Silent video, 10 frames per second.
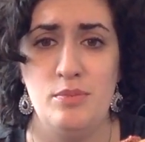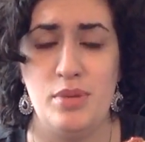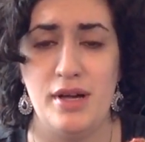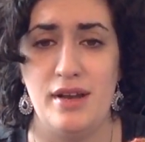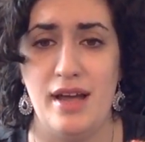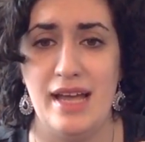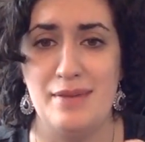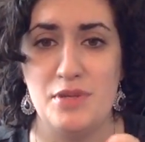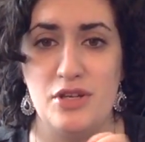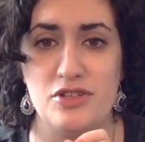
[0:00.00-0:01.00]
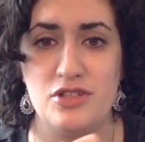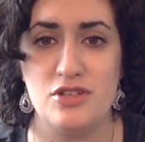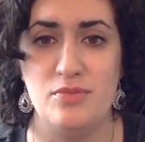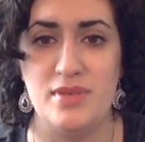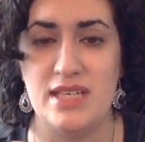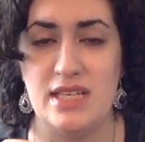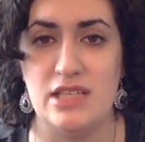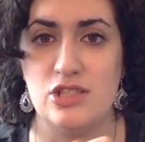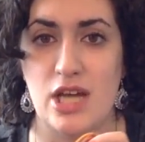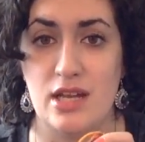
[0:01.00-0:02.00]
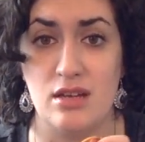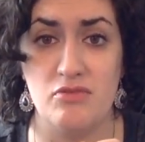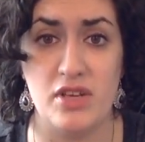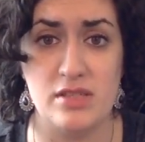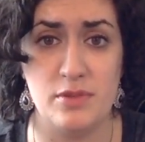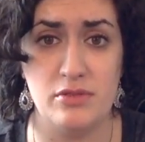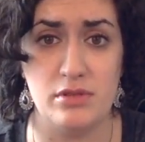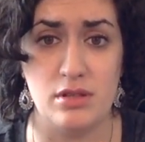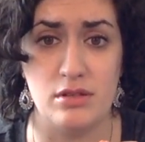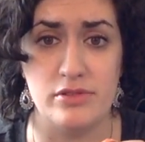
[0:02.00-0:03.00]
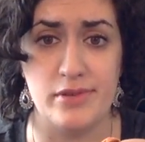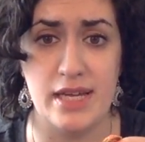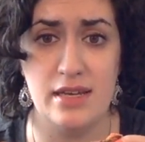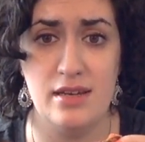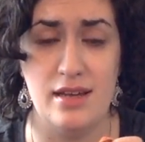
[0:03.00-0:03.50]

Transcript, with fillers: but I happened to be chatting on Facebook with Lars Rain,